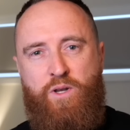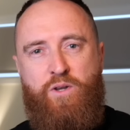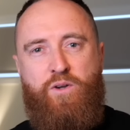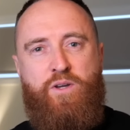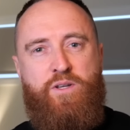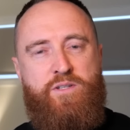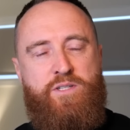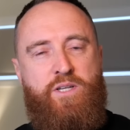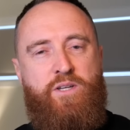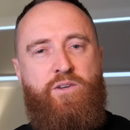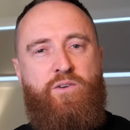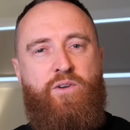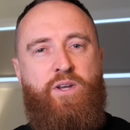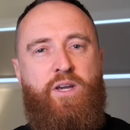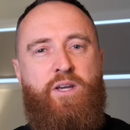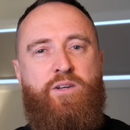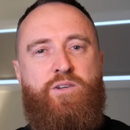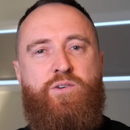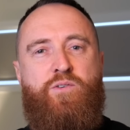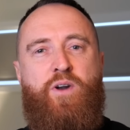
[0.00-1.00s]
you continue to
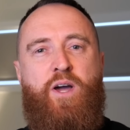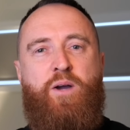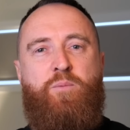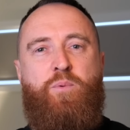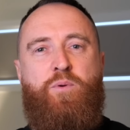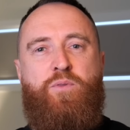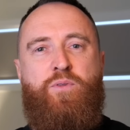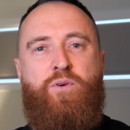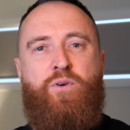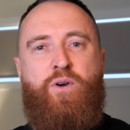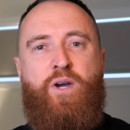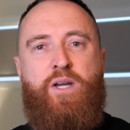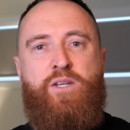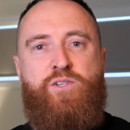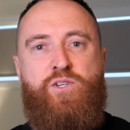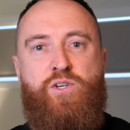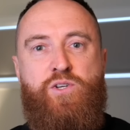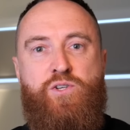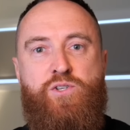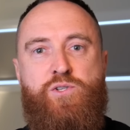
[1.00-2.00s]
interact with her and
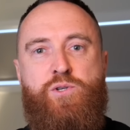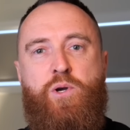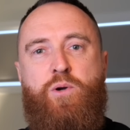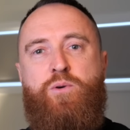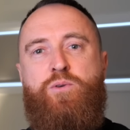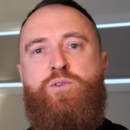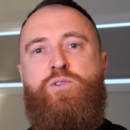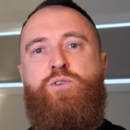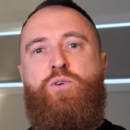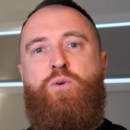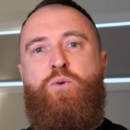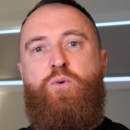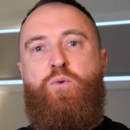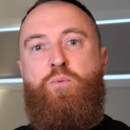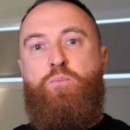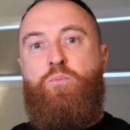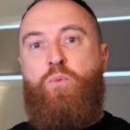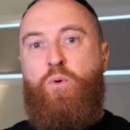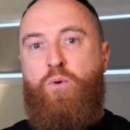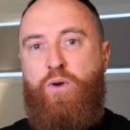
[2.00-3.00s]
she shows you
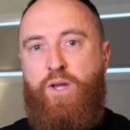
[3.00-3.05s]
more